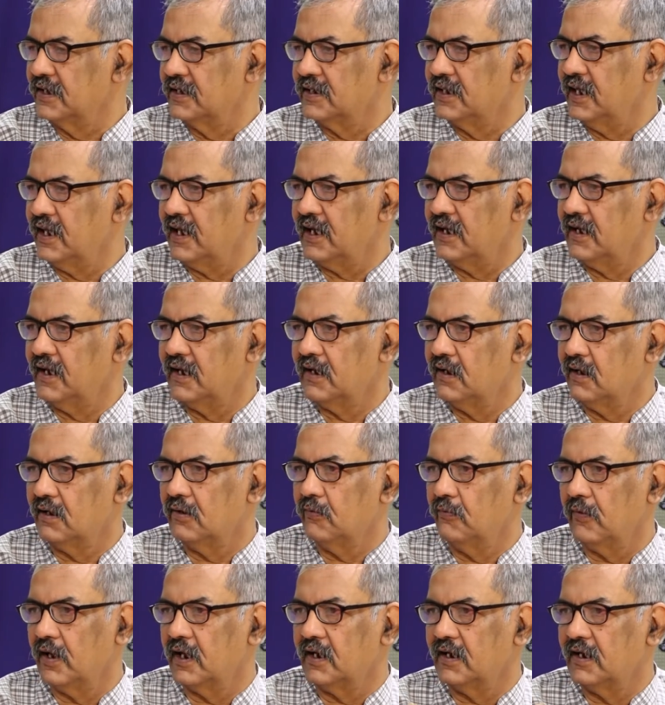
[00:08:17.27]
They
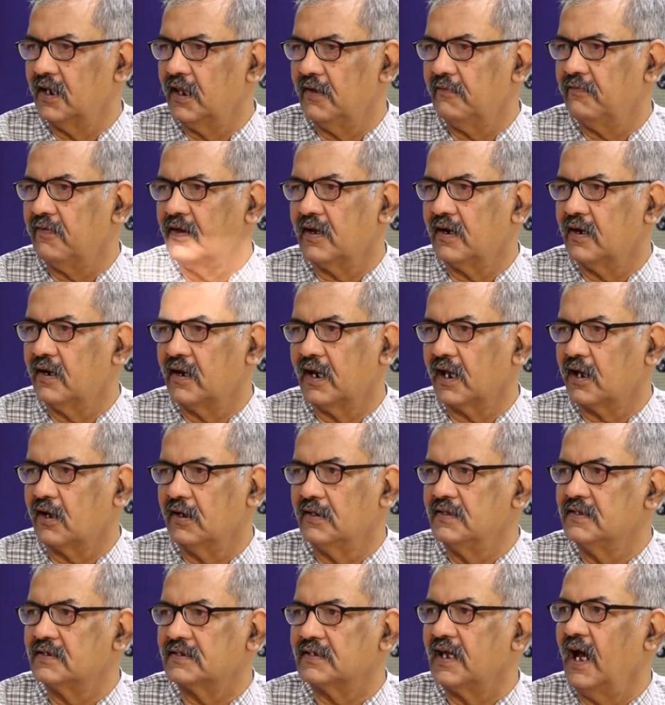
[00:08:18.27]
were never
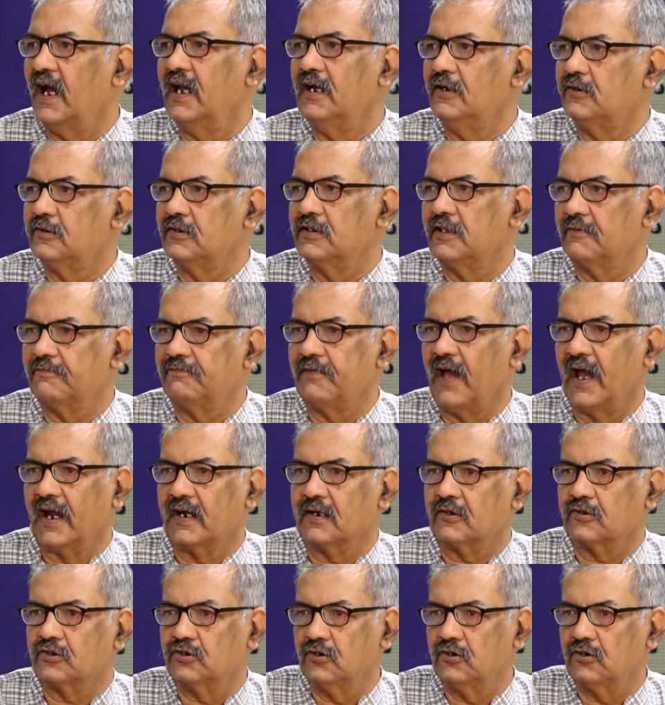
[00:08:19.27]
reconciled to the fact.